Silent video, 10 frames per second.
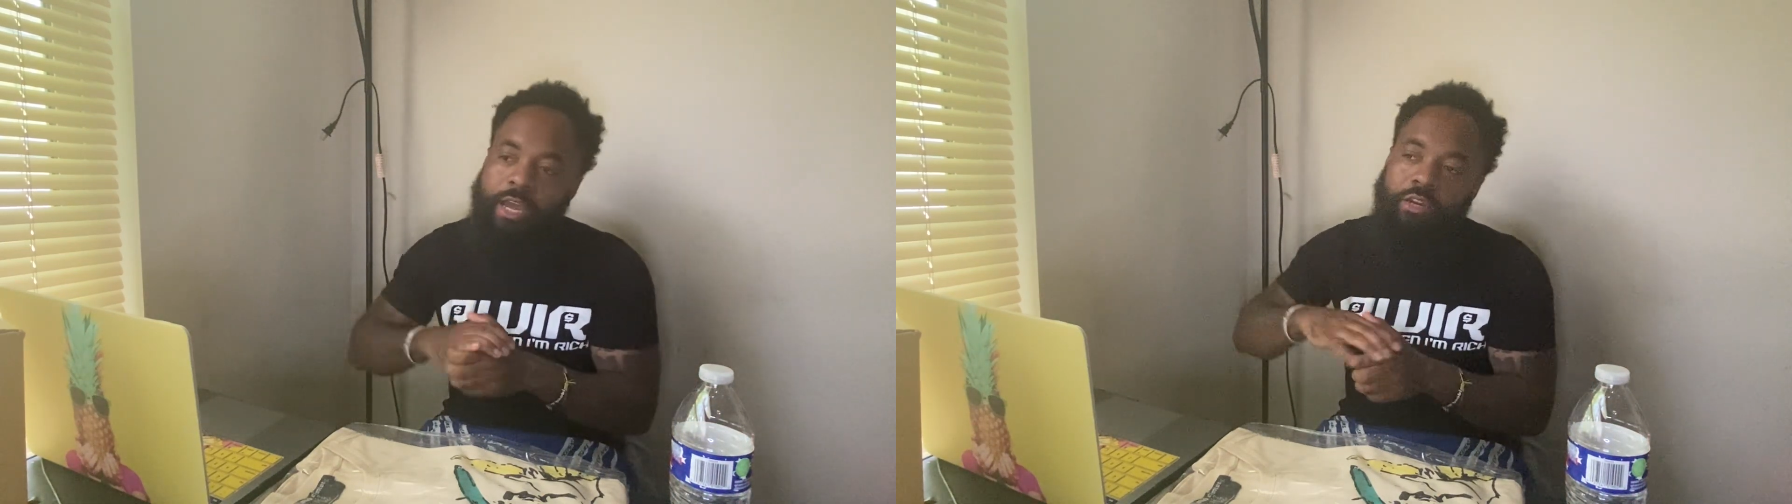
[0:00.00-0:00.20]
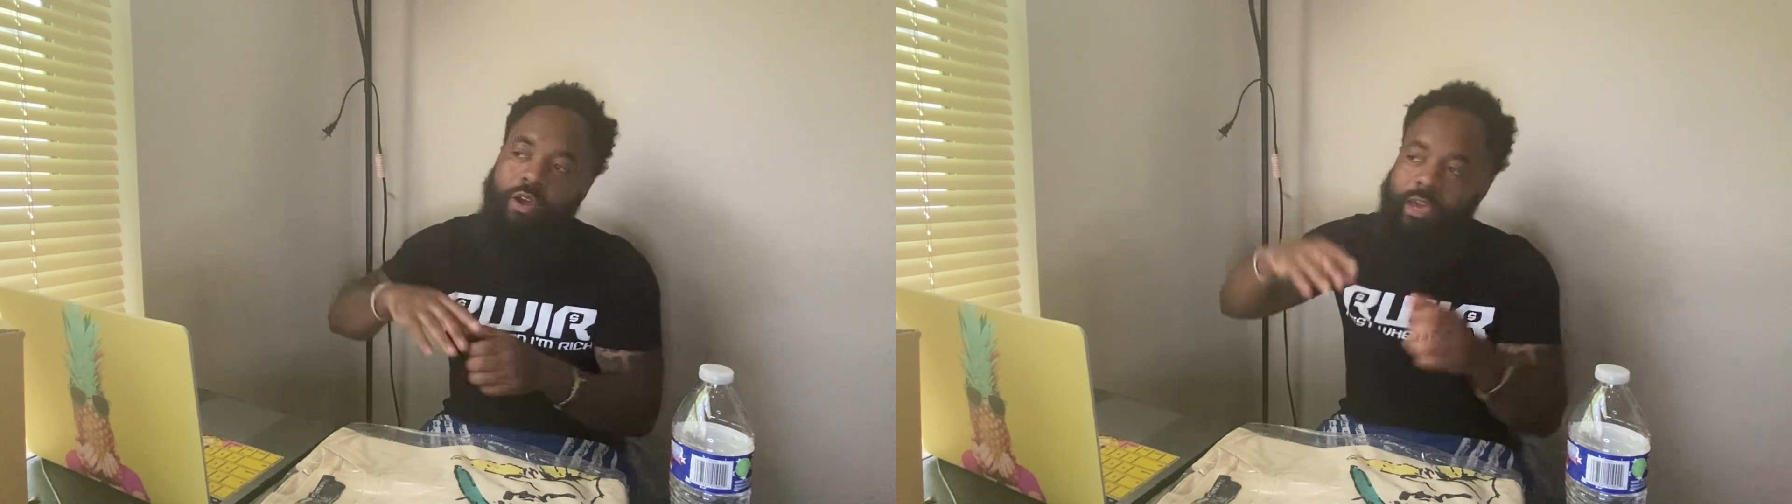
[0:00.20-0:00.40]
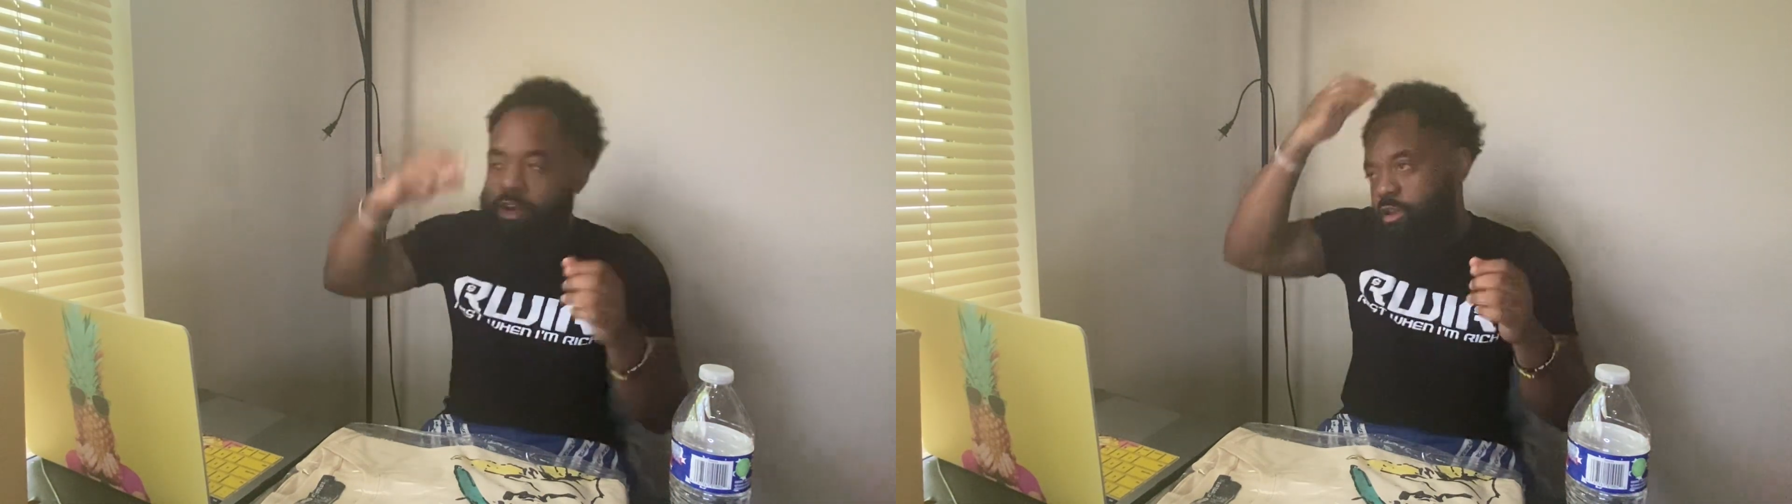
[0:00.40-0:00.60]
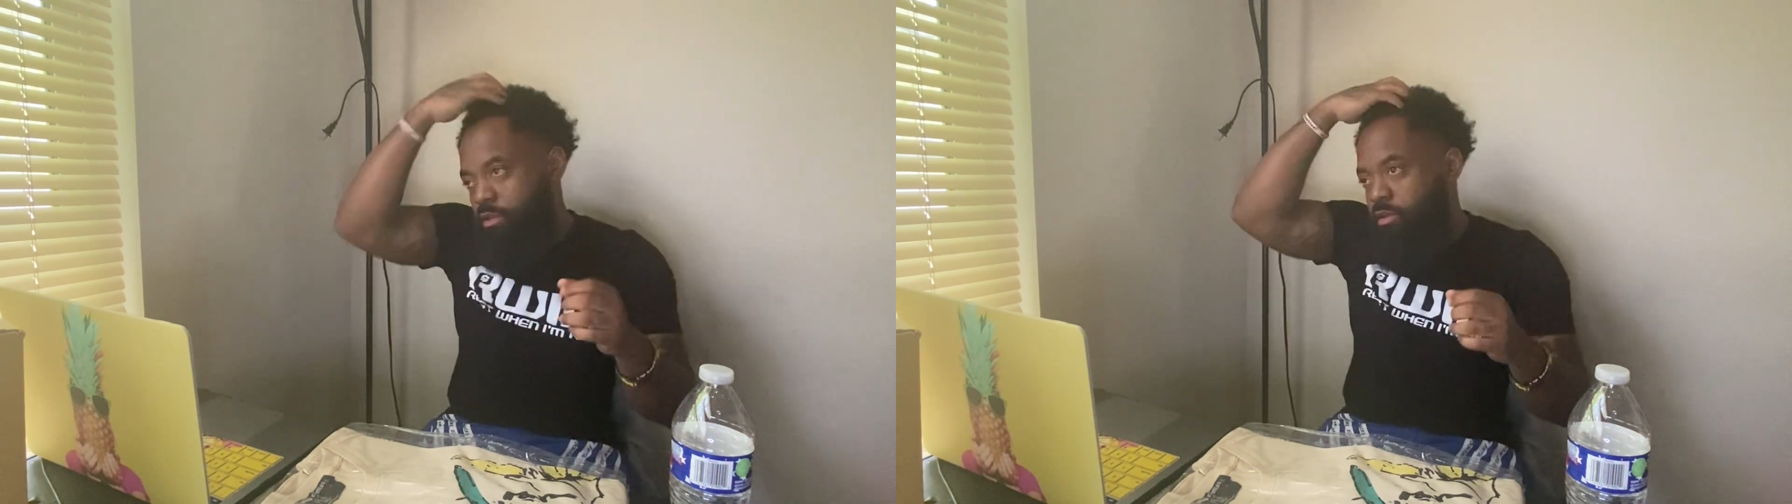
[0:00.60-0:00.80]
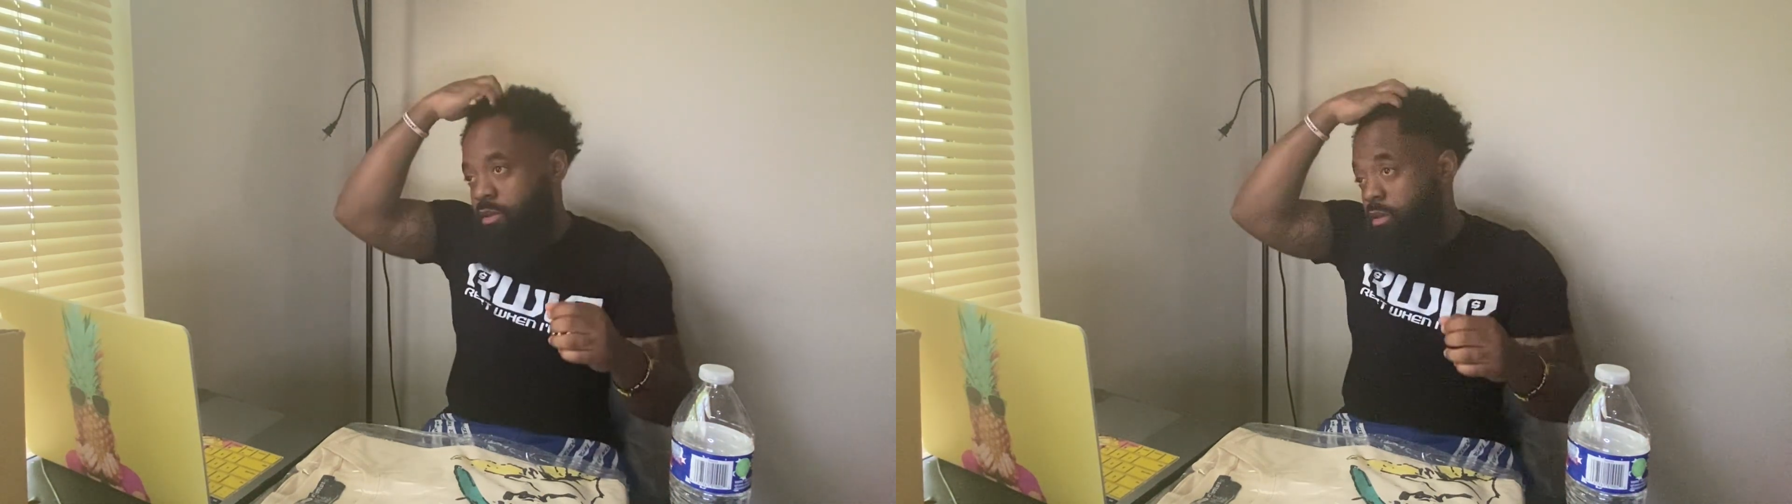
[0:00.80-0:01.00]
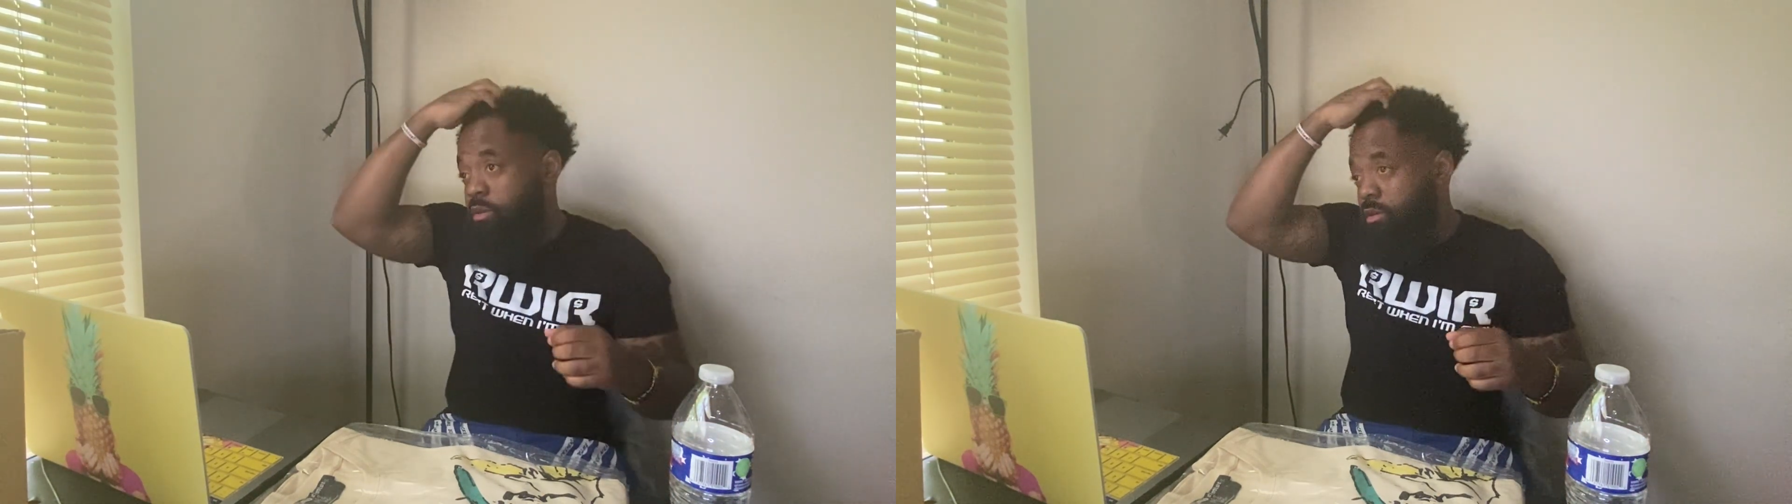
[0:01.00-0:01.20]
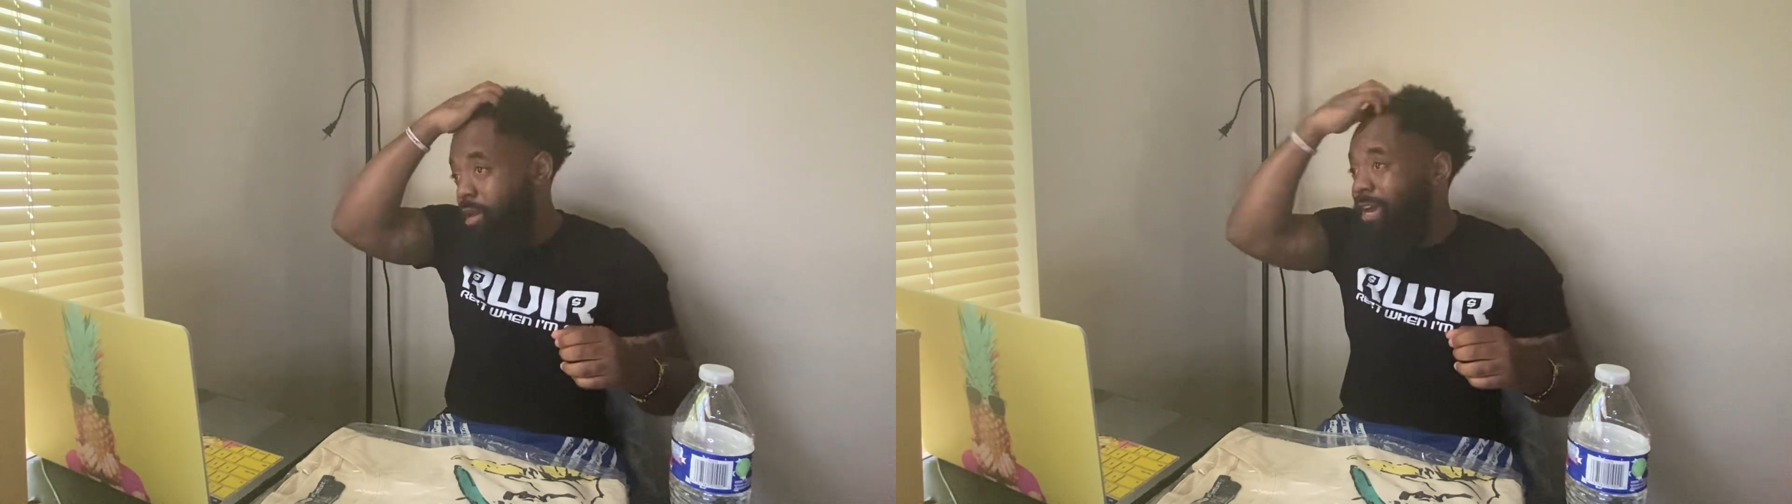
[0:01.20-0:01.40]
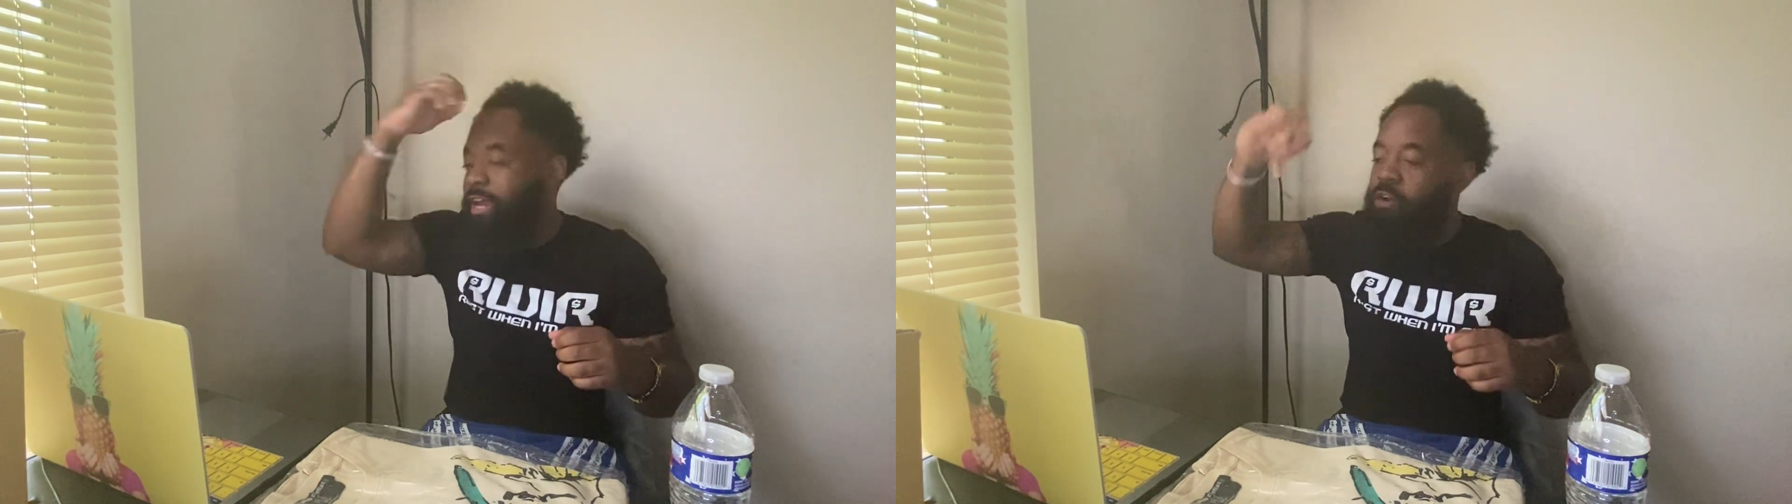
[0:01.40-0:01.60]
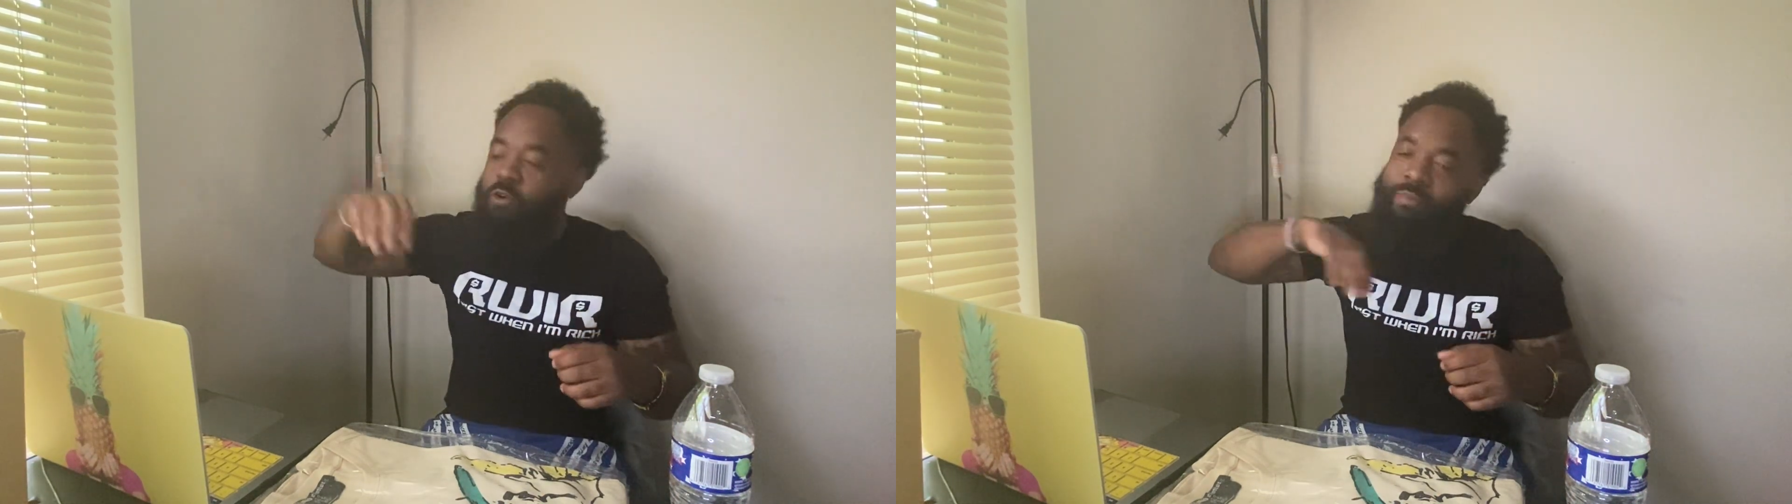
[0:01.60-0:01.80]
I know I gotta go